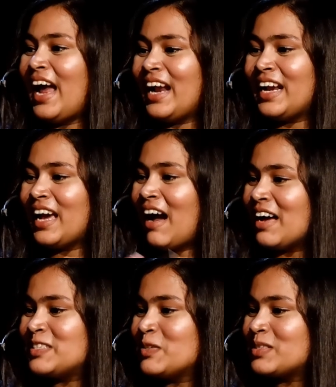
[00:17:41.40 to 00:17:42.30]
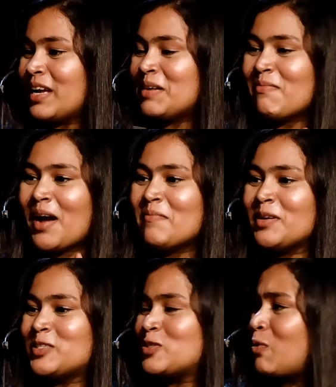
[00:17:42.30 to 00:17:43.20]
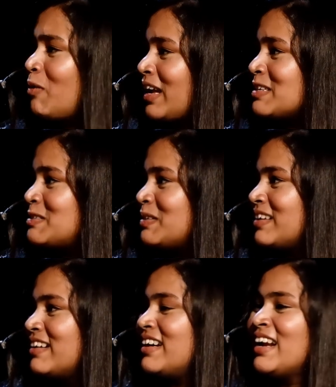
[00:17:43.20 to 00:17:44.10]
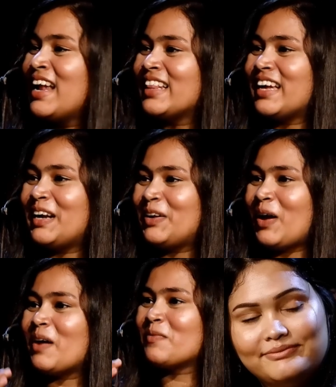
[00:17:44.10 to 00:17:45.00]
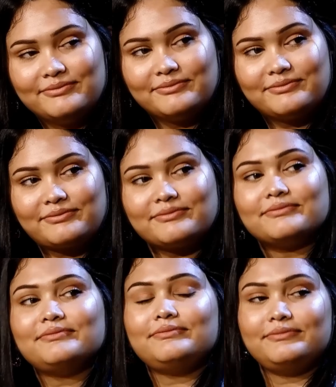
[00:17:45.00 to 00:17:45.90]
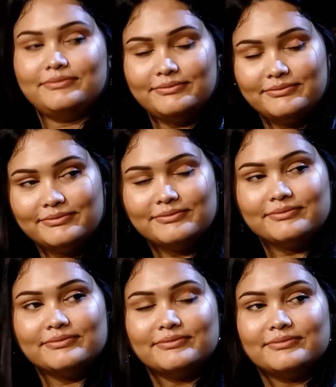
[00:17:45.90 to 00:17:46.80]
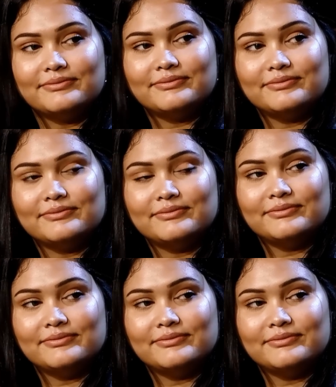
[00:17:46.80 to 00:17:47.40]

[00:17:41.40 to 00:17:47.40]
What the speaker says: And as you said, ma'am, it's so nice to hear that you have, you know, grown so much. And ipo vandu